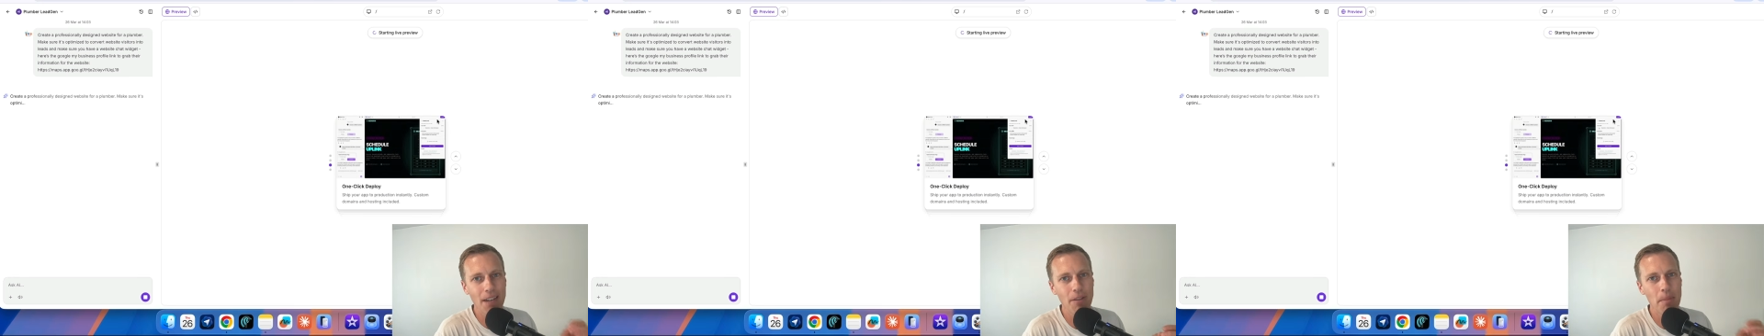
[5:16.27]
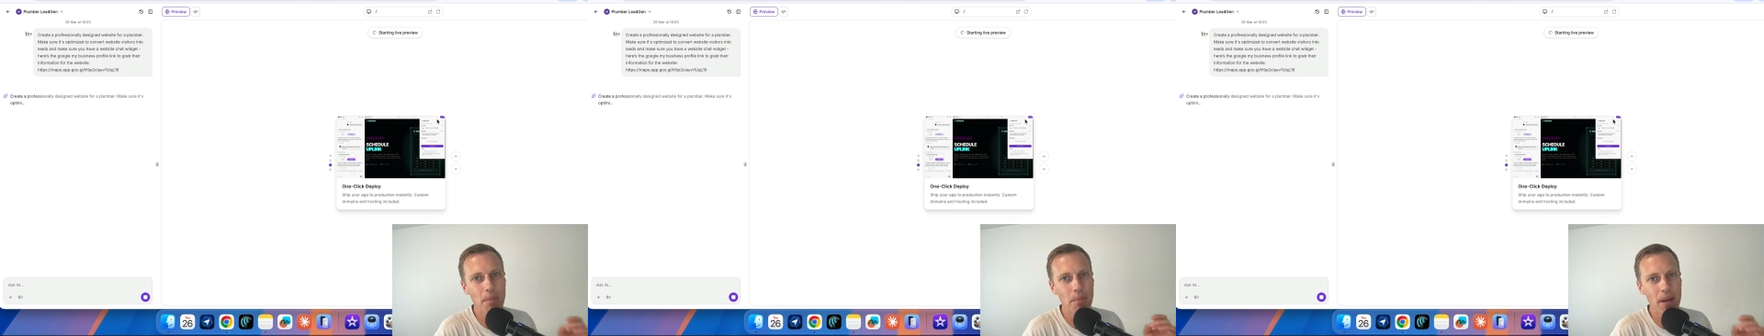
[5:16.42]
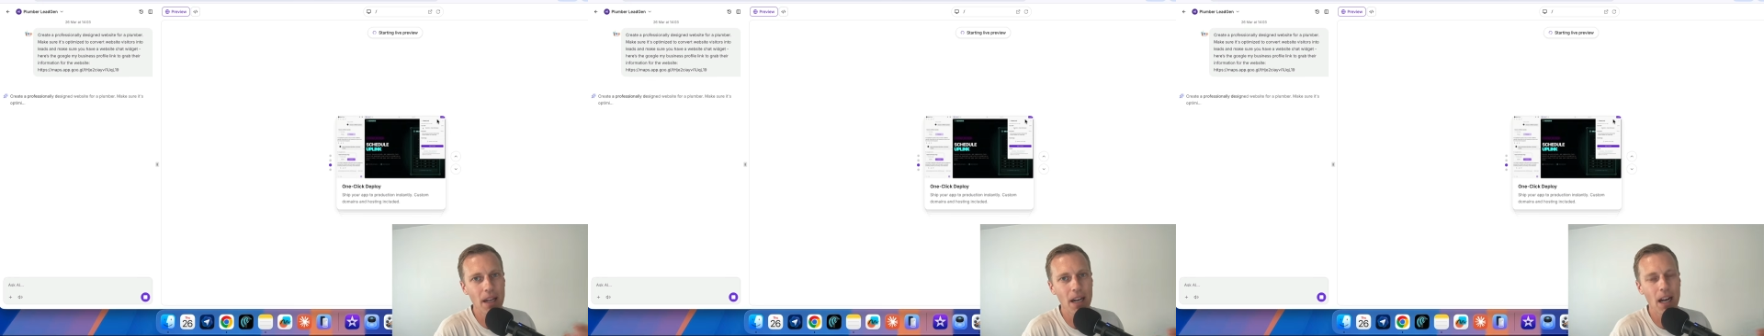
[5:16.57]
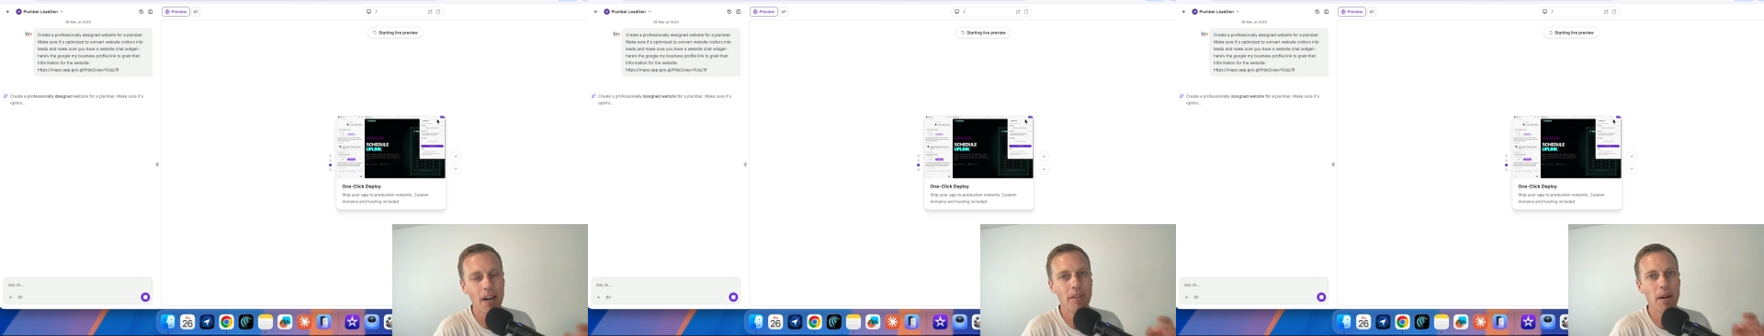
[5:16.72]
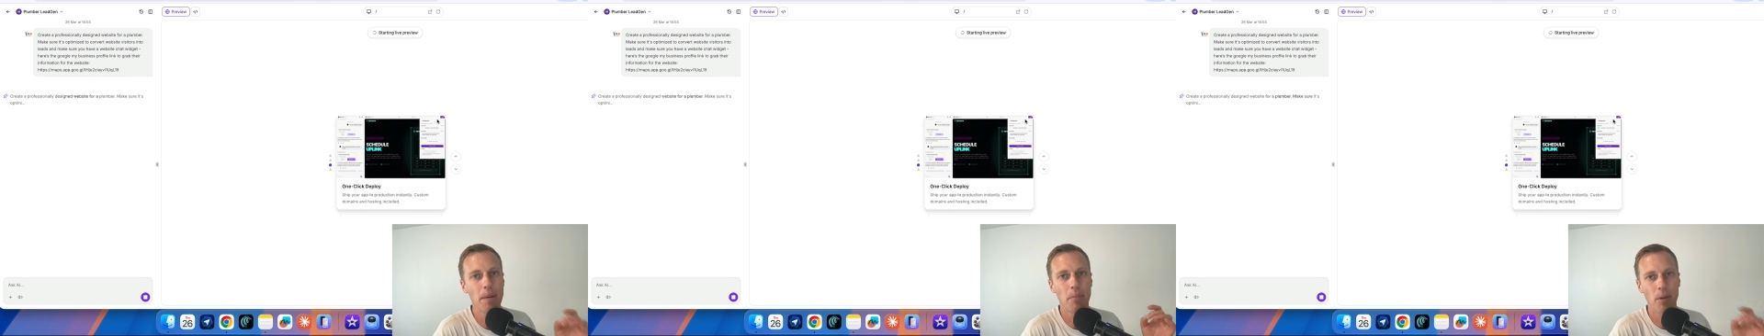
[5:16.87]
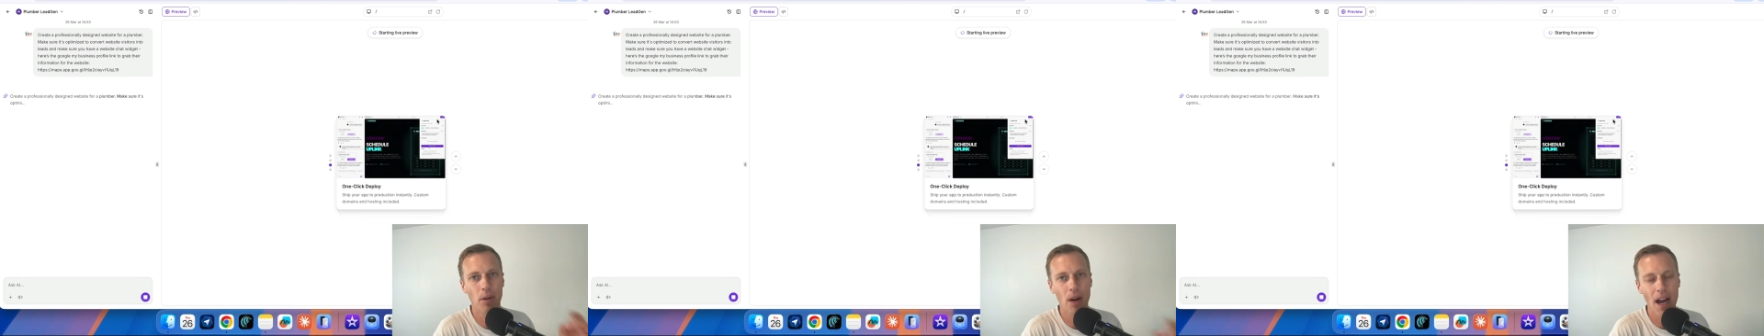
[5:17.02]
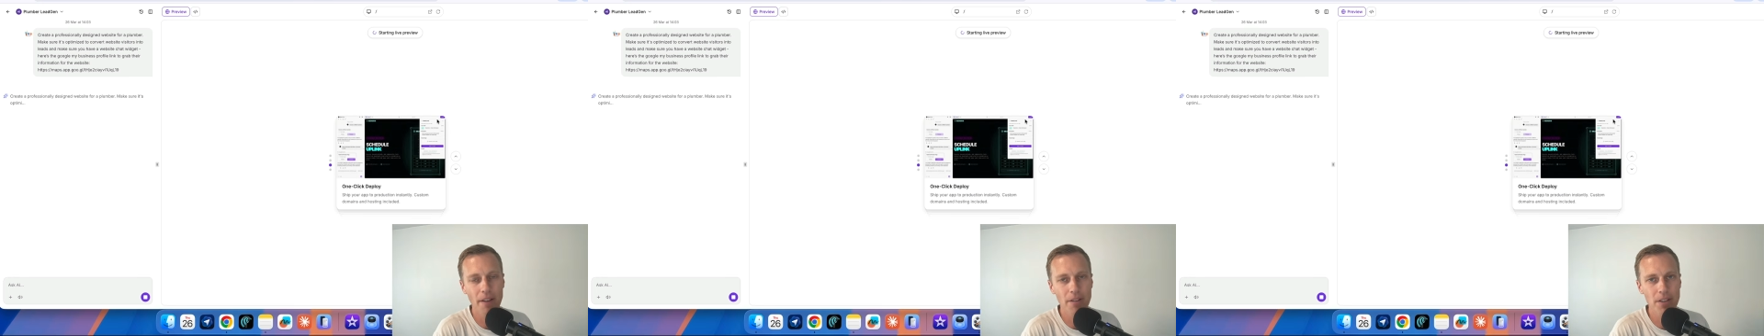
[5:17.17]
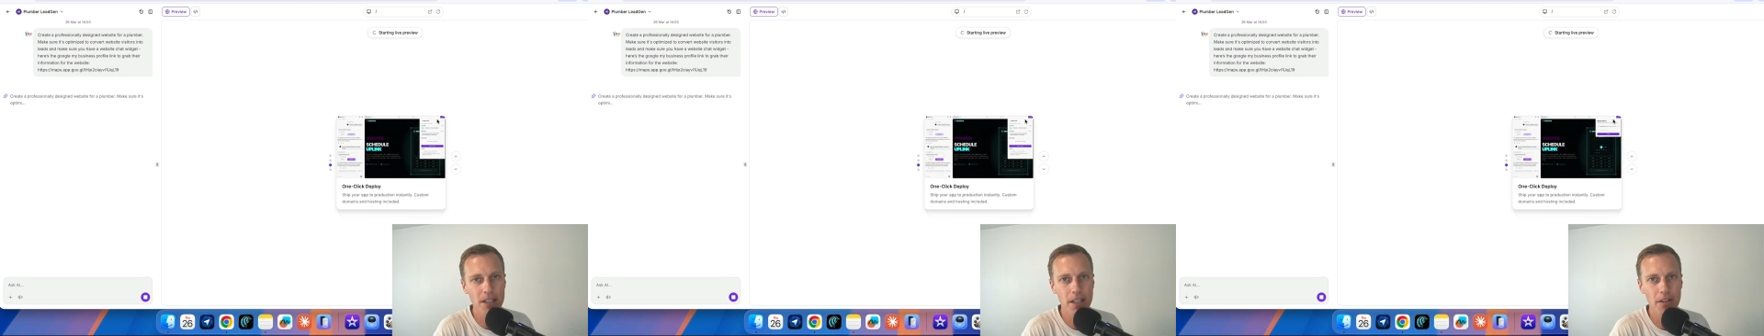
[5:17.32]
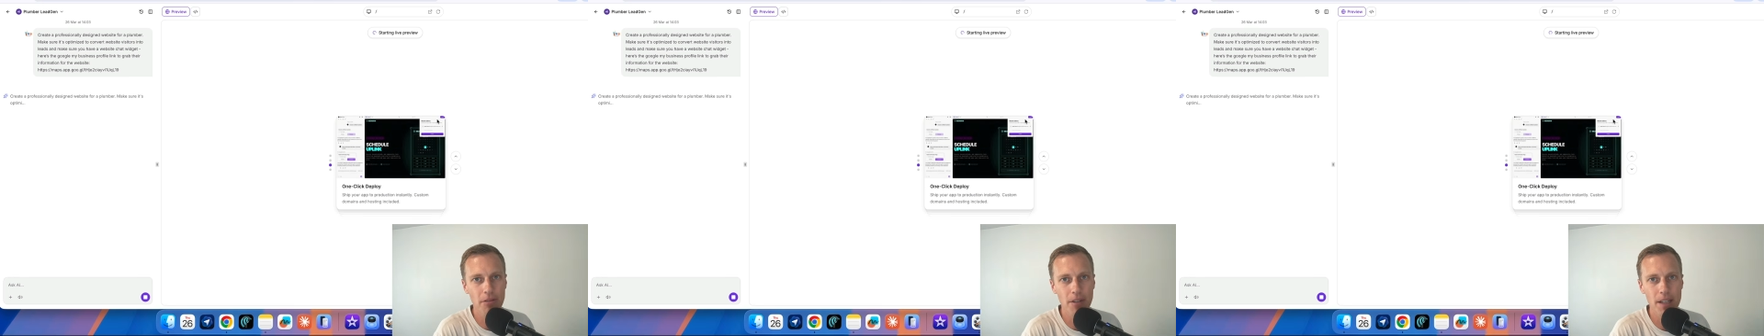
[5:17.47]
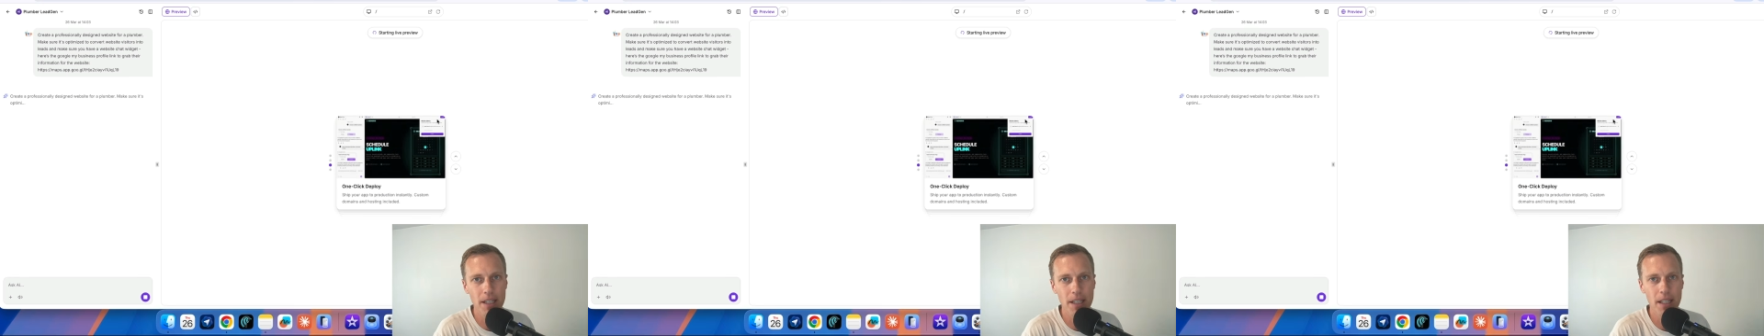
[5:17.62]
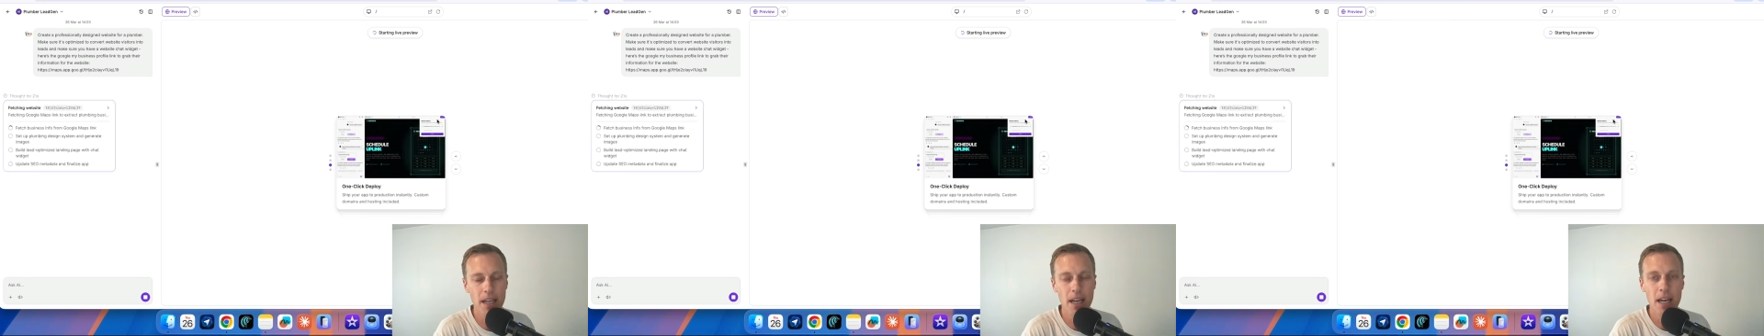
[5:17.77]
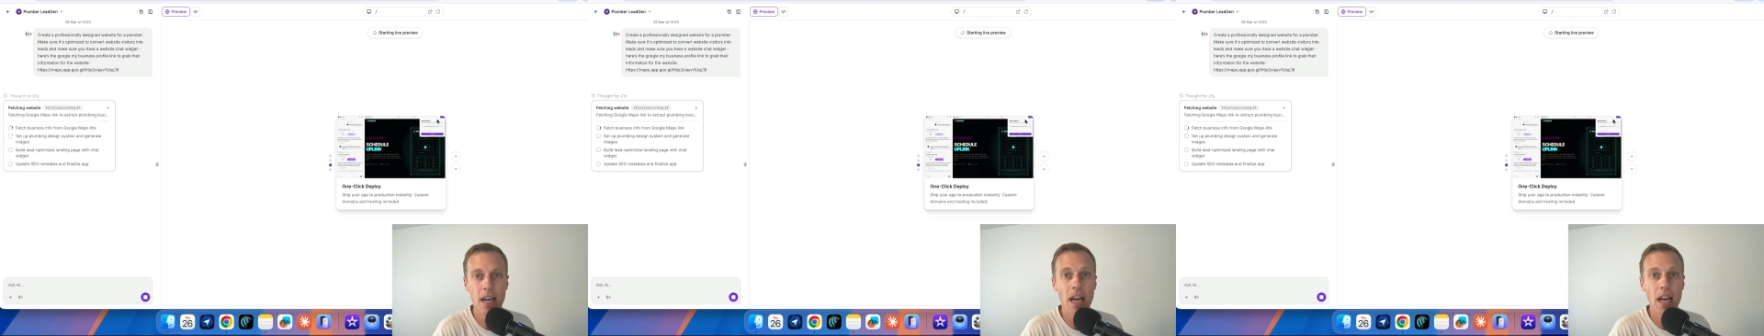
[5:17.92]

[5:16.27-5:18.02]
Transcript: a bit of a privacy risk.